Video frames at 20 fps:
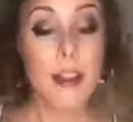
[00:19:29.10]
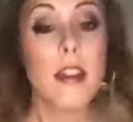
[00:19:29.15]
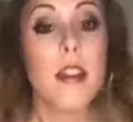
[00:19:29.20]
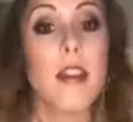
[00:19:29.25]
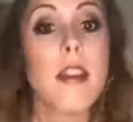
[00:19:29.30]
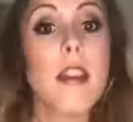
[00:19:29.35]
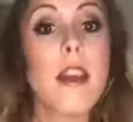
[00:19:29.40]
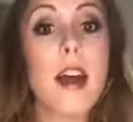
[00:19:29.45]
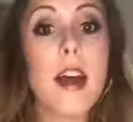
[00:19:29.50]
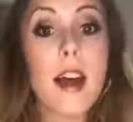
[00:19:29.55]

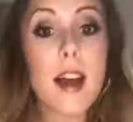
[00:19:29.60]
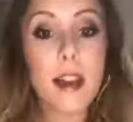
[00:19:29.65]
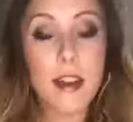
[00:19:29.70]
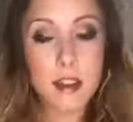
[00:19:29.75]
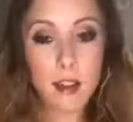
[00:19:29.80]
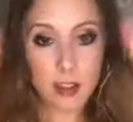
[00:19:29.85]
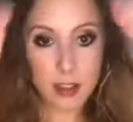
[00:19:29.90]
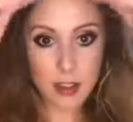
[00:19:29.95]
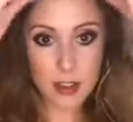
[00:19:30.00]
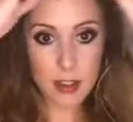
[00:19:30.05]
that
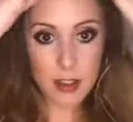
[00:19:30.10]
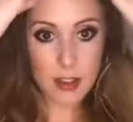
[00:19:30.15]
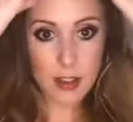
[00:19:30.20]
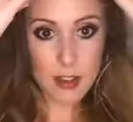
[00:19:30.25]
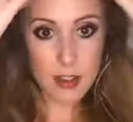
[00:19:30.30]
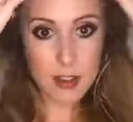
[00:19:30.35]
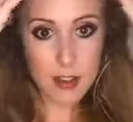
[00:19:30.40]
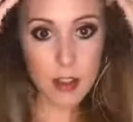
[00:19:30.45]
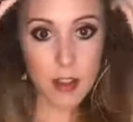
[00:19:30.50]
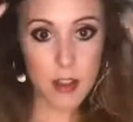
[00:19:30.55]

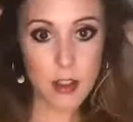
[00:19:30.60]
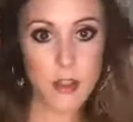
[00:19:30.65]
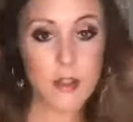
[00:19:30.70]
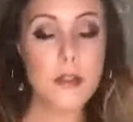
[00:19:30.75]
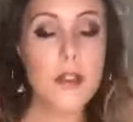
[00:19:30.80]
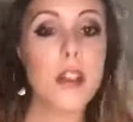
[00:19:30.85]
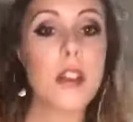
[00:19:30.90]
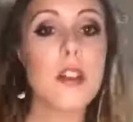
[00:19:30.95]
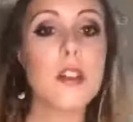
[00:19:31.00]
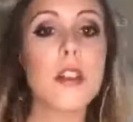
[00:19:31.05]
is the
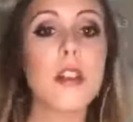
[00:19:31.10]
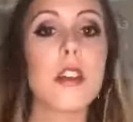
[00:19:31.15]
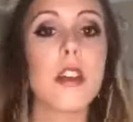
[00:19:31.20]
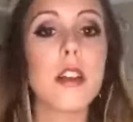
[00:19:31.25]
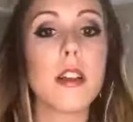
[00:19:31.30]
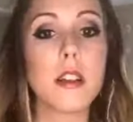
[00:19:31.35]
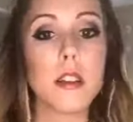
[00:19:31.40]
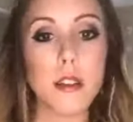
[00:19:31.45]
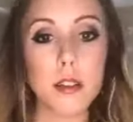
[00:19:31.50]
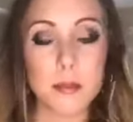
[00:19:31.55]
finished
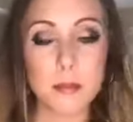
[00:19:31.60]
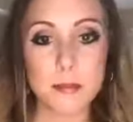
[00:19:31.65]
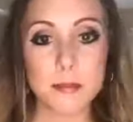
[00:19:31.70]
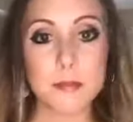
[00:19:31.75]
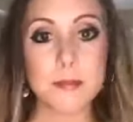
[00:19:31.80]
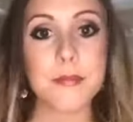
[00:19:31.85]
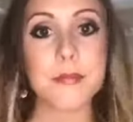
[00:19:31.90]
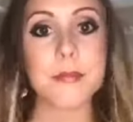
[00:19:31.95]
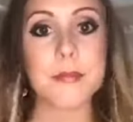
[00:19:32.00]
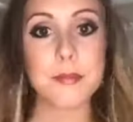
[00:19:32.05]
look.
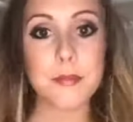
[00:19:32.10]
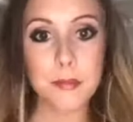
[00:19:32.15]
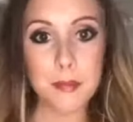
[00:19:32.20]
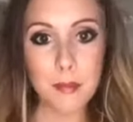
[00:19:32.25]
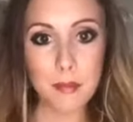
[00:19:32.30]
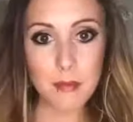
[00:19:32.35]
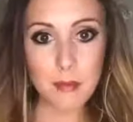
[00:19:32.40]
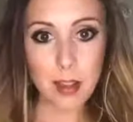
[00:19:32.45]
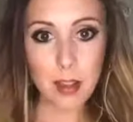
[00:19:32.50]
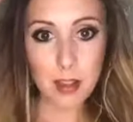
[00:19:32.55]

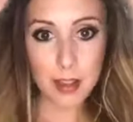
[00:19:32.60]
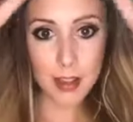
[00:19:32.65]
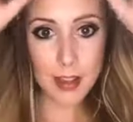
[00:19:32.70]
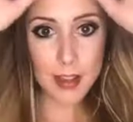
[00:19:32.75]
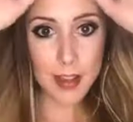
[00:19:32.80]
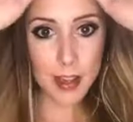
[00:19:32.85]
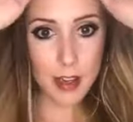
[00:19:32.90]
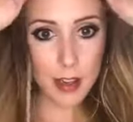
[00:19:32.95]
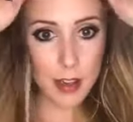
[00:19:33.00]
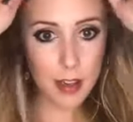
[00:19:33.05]
Like I
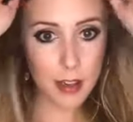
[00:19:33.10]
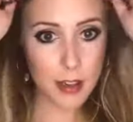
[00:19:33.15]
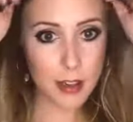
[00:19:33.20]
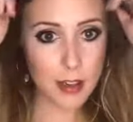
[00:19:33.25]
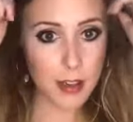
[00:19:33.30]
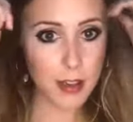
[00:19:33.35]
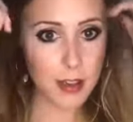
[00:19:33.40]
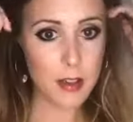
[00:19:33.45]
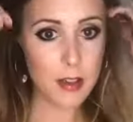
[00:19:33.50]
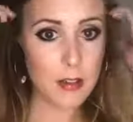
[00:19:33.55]
said, I'd already
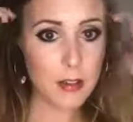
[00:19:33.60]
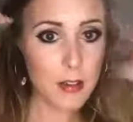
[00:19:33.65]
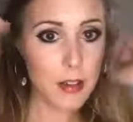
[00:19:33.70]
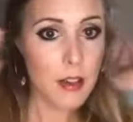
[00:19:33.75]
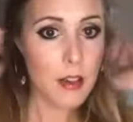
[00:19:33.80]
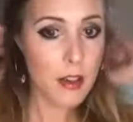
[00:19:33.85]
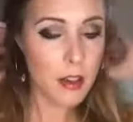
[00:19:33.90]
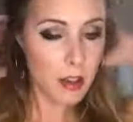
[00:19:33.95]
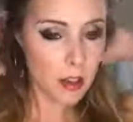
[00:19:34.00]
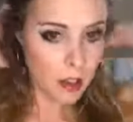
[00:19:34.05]
done
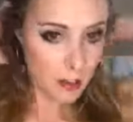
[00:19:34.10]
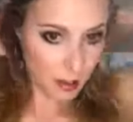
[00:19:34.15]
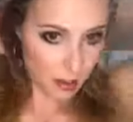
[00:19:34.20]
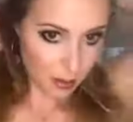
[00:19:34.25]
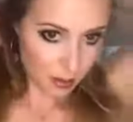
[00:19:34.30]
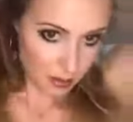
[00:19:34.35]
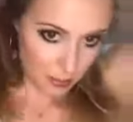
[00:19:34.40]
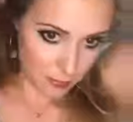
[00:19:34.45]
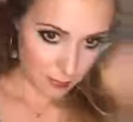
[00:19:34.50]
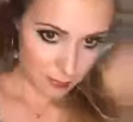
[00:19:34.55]

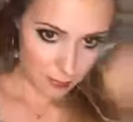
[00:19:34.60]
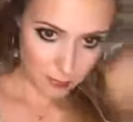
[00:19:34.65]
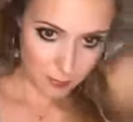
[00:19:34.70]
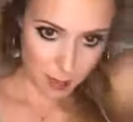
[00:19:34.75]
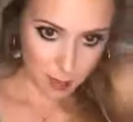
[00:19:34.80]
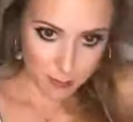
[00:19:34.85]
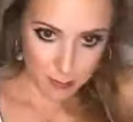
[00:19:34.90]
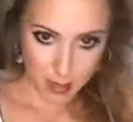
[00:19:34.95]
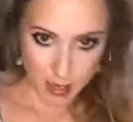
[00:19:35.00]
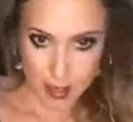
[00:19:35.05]

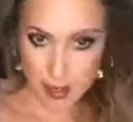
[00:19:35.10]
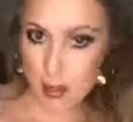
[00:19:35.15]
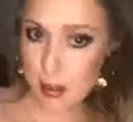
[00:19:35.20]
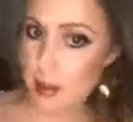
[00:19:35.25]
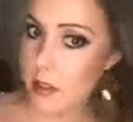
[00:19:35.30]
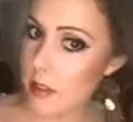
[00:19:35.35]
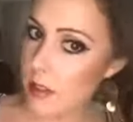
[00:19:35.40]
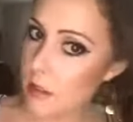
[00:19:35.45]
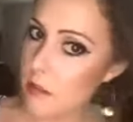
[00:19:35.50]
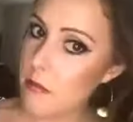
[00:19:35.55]
my
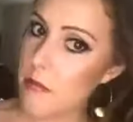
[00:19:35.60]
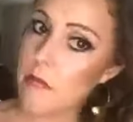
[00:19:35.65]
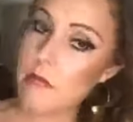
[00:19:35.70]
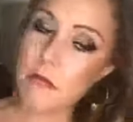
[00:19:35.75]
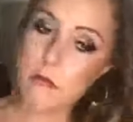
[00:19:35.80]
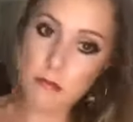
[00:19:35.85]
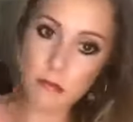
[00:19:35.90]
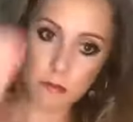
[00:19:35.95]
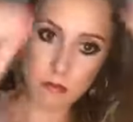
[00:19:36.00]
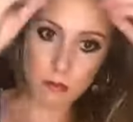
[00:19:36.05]
base and
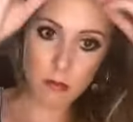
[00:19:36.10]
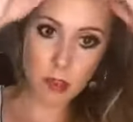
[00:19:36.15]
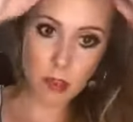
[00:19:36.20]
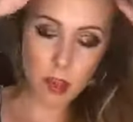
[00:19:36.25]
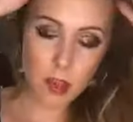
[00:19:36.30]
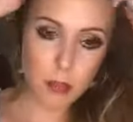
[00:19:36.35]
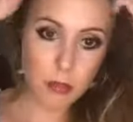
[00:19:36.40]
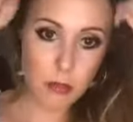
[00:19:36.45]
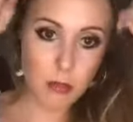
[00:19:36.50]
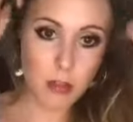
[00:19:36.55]

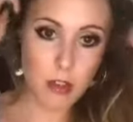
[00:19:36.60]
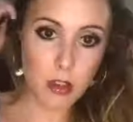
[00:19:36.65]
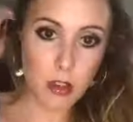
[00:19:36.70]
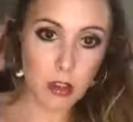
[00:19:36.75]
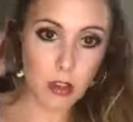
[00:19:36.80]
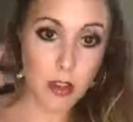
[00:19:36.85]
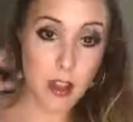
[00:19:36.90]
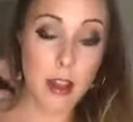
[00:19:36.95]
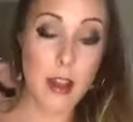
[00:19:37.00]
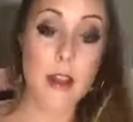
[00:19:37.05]
contour and
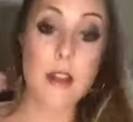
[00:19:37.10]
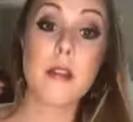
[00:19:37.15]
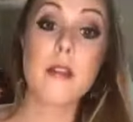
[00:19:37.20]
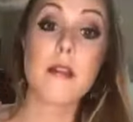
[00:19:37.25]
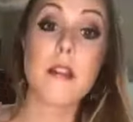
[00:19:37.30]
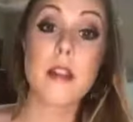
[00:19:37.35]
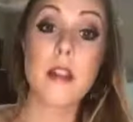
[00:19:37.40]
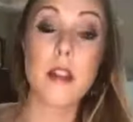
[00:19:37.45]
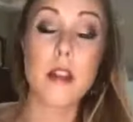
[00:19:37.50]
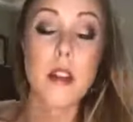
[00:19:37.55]
all that.
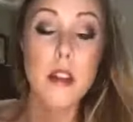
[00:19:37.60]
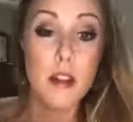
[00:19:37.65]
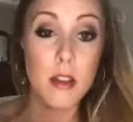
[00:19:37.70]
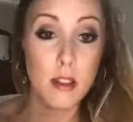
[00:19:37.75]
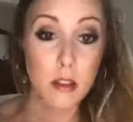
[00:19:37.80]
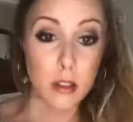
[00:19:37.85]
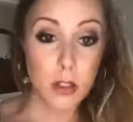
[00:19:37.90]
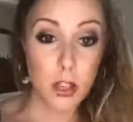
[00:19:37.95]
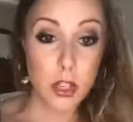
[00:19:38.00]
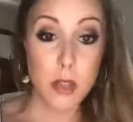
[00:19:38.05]

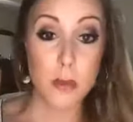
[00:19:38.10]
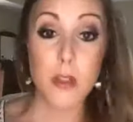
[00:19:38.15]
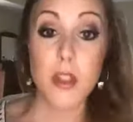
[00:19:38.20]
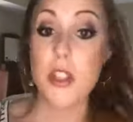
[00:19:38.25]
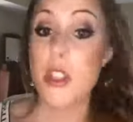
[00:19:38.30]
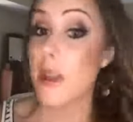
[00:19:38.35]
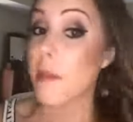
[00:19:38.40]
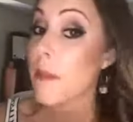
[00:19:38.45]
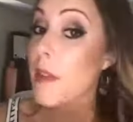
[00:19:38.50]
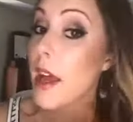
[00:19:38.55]
Just
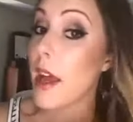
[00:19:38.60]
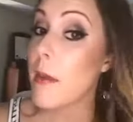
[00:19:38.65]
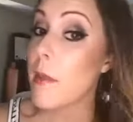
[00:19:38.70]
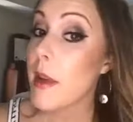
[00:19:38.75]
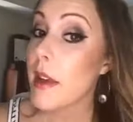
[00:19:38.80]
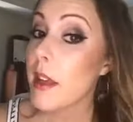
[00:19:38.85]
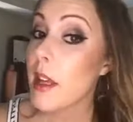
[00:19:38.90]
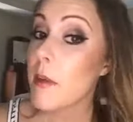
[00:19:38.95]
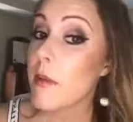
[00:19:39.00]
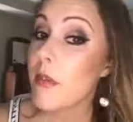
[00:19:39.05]
switched up the eye makeup